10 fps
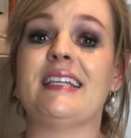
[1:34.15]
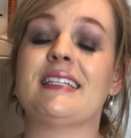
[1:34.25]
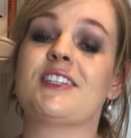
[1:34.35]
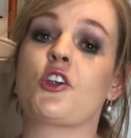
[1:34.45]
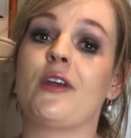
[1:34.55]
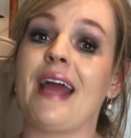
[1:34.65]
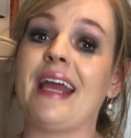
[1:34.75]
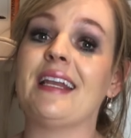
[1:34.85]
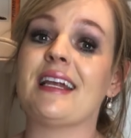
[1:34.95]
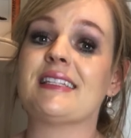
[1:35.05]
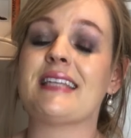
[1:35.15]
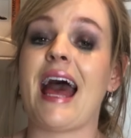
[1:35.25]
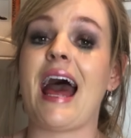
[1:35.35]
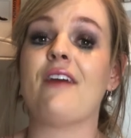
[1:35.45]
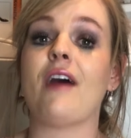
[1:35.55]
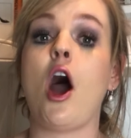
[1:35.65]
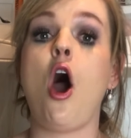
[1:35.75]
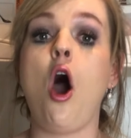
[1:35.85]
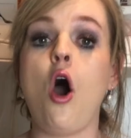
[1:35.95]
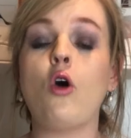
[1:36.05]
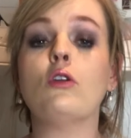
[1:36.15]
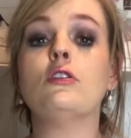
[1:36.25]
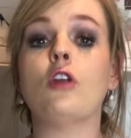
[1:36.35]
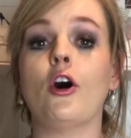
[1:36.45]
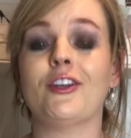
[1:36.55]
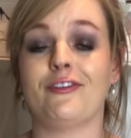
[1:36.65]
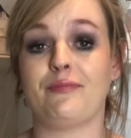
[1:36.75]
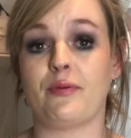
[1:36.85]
is it's created us to have a whole lot of